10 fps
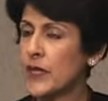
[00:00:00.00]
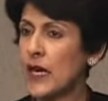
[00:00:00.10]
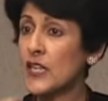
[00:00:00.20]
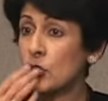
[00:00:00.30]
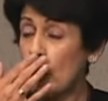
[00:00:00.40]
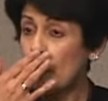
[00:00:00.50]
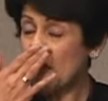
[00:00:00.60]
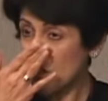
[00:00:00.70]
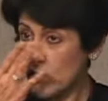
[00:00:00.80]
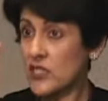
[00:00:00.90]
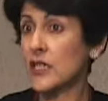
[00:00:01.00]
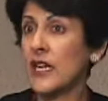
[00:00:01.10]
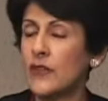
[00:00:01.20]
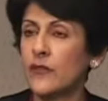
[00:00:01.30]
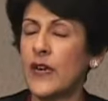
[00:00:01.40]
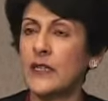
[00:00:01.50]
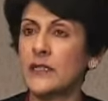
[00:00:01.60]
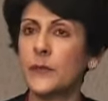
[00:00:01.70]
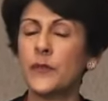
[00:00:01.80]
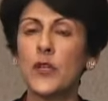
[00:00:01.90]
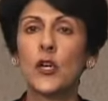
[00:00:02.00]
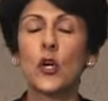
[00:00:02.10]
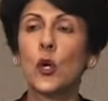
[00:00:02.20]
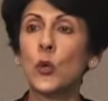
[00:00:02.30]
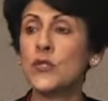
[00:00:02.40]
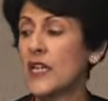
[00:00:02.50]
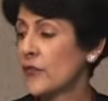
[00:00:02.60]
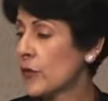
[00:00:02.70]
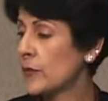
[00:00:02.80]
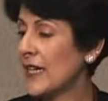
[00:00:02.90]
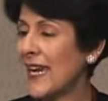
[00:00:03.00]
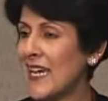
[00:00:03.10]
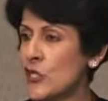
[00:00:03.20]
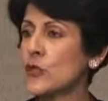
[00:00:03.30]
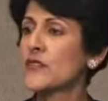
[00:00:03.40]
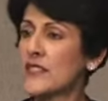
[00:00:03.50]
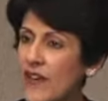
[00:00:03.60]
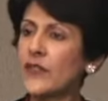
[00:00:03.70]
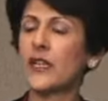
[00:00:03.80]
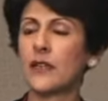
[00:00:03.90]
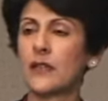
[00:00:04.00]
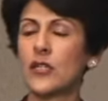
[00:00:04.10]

I saw a patient today, in fact, who said from the age of seven,